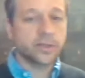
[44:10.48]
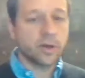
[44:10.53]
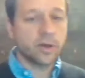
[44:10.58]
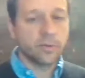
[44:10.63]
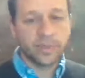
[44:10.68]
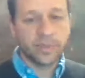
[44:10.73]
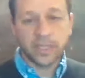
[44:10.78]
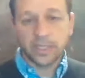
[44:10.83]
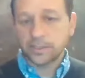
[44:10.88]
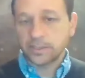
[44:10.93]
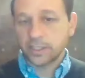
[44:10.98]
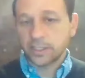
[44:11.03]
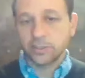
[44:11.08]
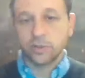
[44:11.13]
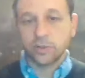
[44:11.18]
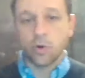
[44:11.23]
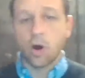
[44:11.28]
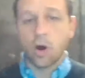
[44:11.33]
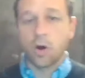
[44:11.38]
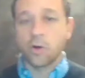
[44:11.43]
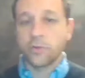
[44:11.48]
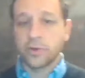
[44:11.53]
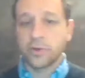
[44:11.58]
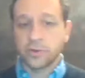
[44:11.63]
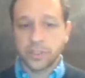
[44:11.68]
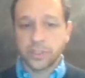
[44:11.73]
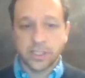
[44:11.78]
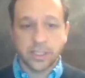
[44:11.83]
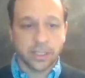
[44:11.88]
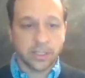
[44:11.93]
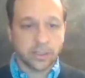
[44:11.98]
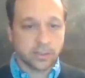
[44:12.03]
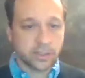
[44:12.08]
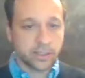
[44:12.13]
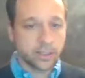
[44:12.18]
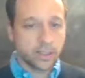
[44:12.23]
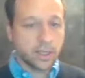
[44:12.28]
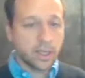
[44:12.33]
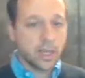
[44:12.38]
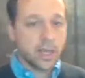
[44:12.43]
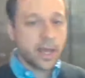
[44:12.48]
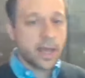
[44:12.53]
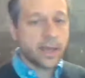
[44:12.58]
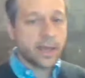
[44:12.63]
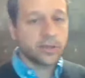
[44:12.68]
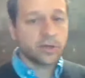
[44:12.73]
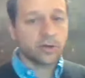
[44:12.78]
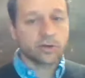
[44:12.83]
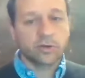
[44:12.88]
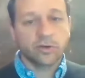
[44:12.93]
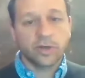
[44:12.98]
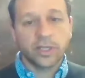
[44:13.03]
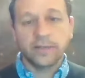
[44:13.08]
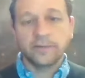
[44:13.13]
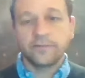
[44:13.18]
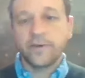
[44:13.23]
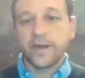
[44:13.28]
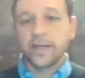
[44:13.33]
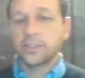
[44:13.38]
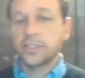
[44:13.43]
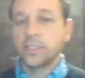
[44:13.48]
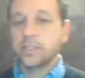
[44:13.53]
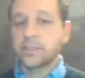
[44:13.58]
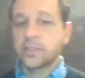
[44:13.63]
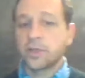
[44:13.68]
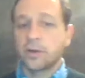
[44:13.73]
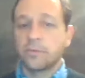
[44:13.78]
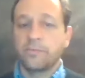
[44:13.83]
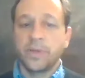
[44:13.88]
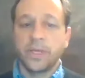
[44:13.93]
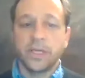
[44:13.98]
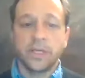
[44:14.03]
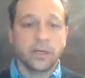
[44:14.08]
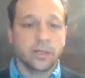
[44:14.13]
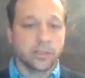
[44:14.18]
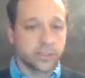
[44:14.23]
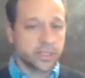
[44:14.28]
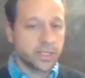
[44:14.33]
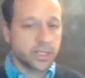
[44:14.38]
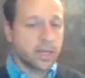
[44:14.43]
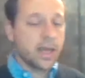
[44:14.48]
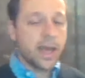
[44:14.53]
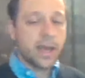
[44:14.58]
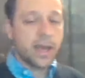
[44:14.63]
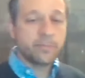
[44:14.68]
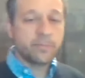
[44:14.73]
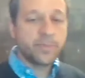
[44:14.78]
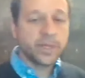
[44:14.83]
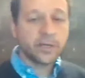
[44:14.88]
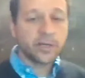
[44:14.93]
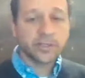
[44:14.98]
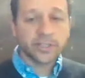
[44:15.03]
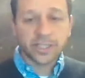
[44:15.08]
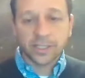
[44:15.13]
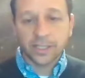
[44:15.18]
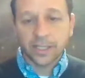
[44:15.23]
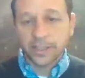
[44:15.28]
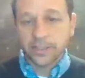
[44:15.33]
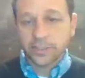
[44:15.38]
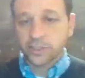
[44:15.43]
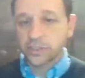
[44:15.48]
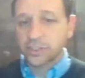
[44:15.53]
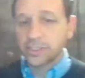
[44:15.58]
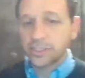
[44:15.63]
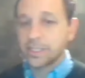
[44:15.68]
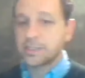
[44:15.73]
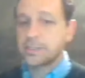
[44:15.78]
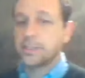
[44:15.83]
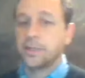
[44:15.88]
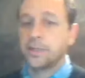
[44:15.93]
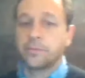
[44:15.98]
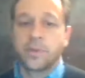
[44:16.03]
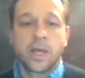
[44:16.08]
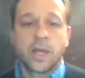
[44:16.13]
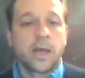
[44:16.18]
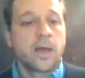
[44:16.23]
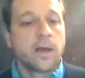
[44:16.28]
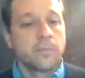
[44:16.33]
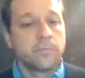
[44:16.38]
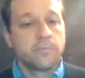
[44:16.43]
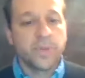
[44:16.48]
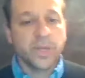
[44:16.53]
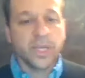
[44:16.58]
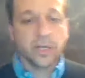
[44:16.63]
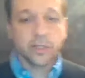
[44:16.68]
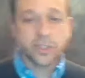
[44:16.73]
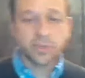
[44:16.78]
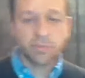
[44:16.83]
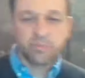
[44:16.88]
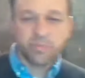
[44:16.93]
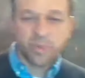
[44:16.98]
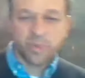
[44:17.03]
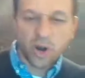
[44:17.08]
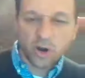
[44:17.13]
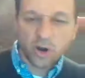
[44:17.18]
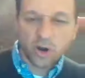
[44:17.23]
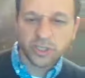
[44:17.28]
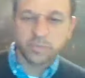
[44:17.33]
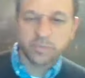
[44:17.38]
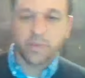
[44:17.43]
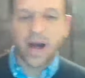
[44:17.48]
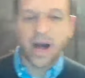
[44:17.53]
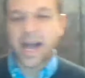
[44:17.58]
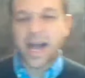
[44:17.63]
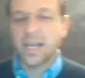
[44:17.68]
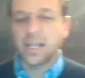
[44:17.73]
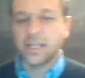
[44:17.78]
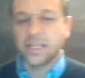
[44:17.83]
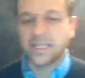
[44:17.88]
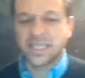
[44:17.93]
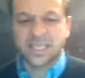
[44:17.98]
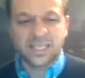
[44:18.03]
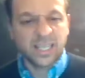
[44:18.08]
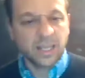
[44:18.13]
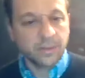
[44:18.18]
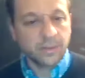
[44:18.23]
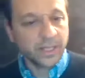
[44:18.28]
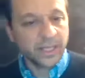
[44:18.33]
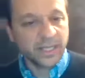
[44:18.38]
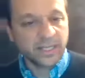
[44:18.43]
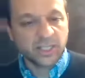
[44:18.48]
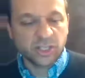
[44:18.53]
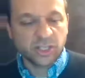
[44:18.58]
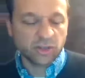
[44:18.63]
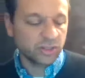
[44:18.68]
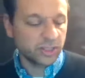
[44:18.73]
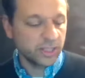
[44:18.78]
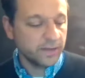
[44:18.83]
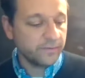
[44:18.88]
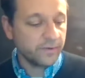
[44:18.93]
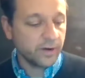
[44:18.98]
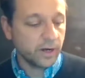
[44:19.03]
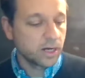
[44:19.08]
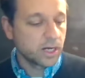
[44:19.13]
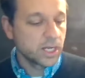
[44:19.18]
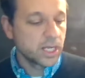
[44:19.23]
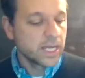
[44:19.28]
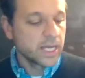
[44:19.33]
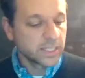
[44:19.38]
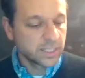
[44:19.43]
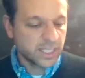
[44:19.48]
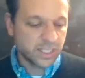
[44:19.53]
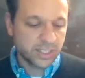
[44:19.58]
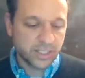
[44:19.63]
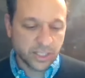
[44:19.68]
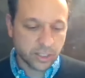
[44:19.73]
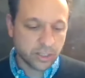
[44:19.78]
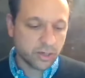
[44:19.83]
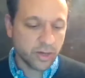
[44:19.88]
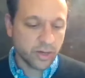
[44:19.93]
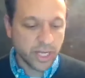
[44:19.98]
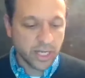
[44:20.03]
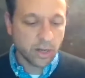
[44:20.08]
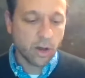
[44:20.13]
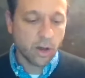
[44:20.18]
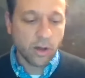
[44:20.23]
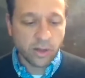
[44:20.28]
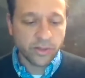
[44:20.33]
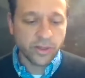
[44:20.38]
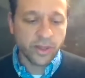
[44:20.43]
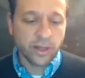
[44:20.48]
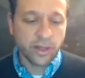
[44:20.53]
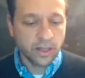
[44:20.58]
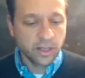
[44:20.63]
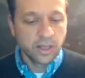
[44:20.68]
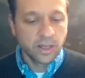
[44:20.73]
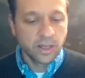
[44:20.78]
All beans can do all those things. And your green veggies are bitters. And bitters cleanse your system. Bitters purge bile and stimulates your liver to secrete all the